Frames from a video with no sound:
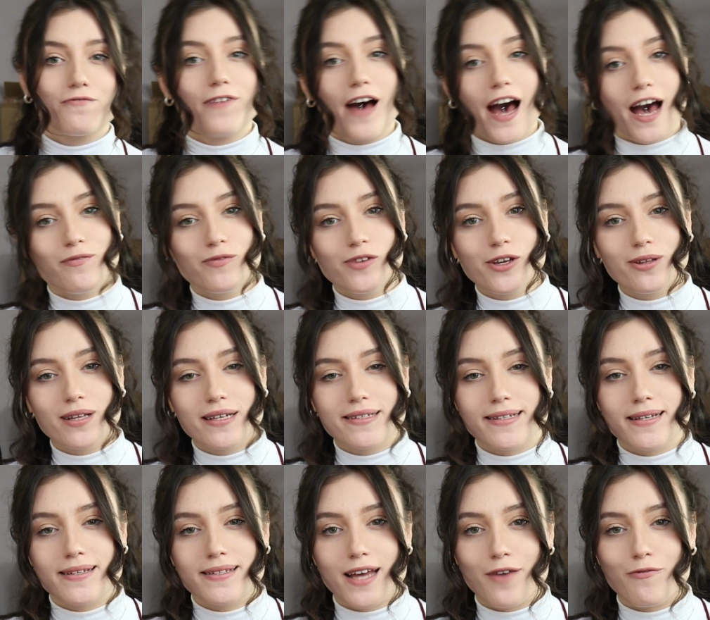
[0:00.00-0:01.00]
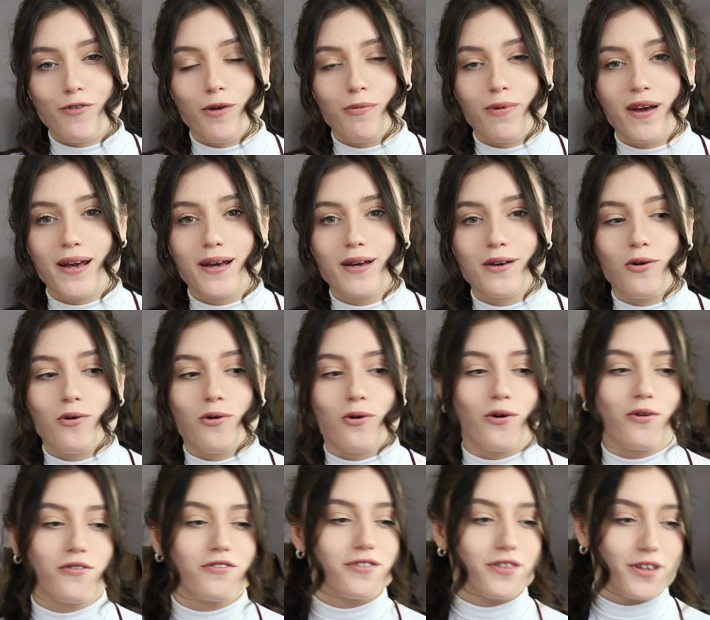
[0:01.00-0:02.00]
5 new listings every week
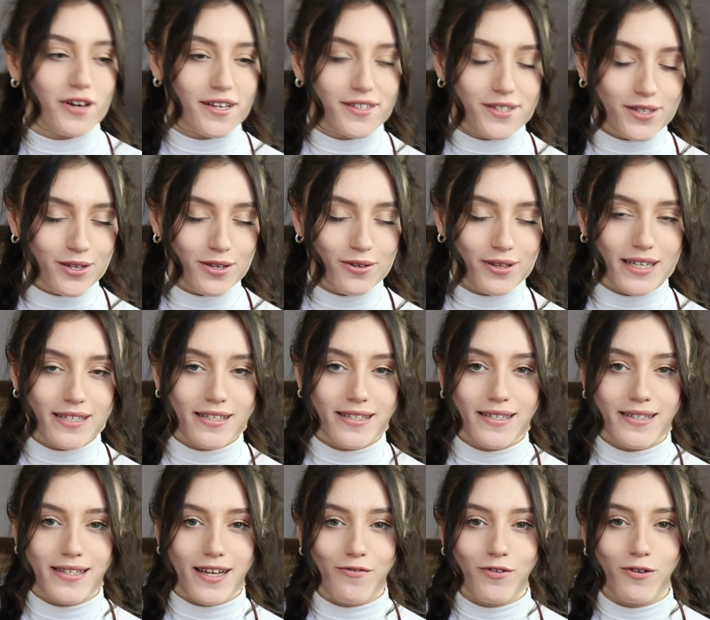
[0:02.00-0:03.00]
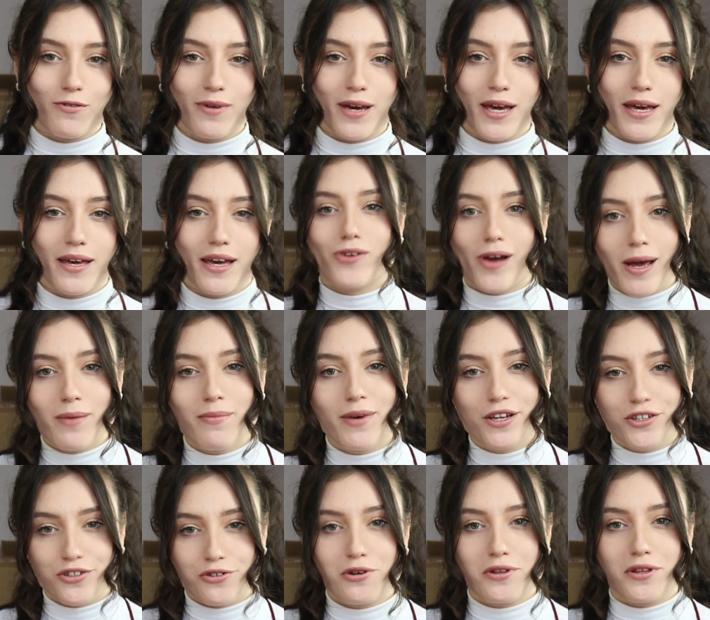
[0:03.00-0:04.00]
or 30 new listings every week, try and
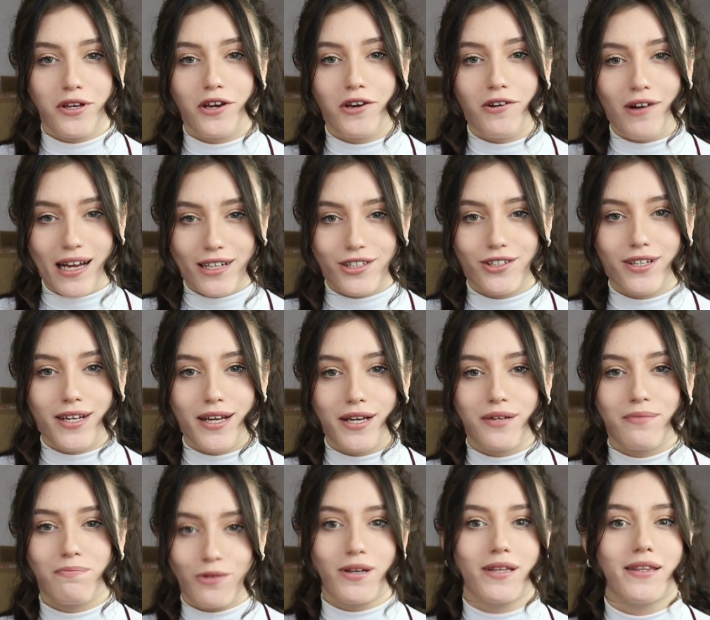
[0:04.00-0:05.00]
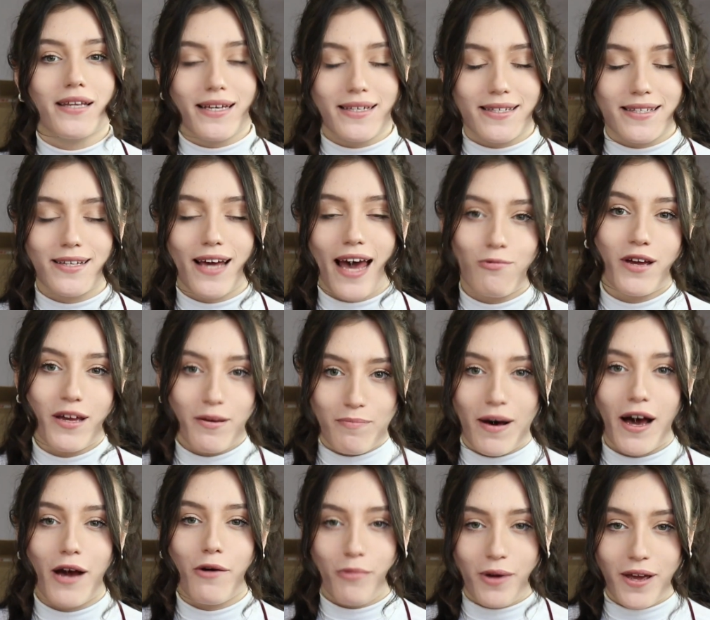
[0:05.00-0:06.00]
make sure that you're actually doing this week
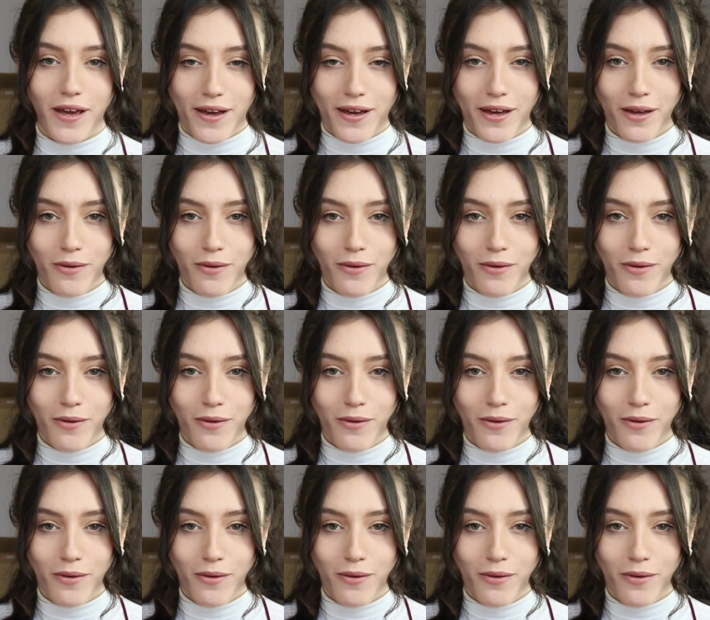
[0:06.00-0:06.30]
by week.